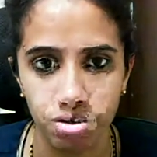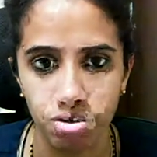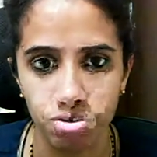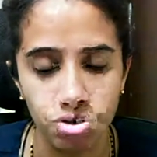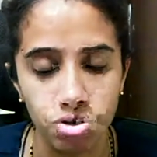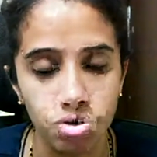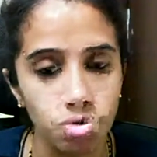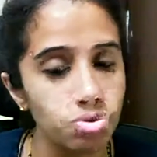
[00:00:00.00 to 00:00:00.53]

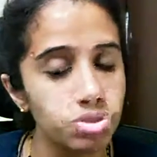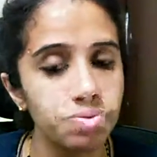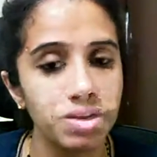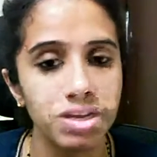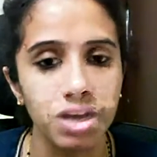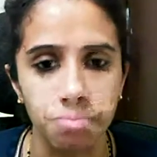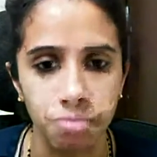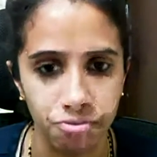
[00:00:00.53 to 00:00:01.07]
your clothes will
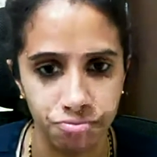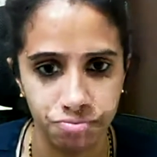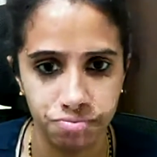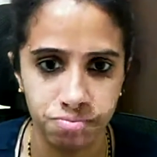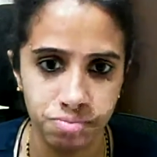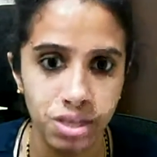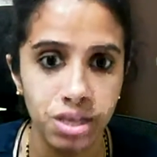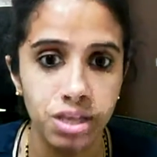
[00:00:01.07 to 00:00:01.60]
come off.
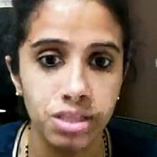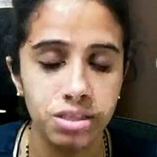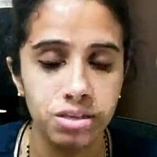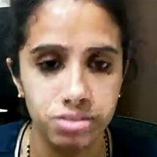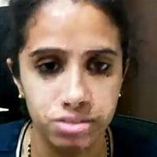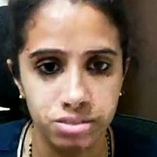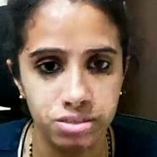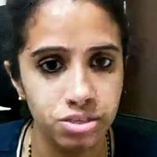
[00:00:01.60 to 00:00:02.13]

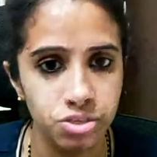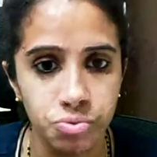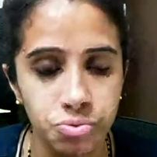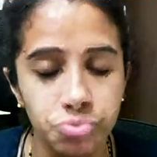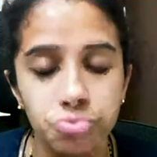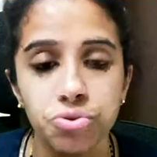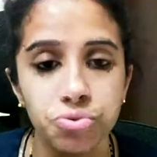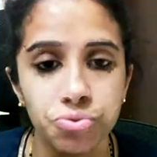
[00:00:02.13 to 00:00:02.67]

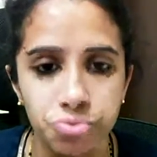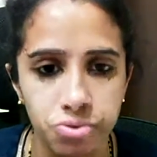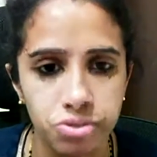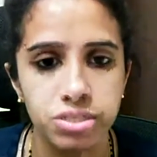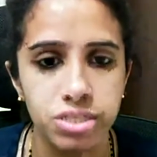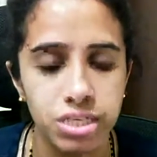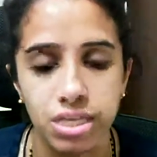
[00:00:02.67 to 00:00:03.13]
You could see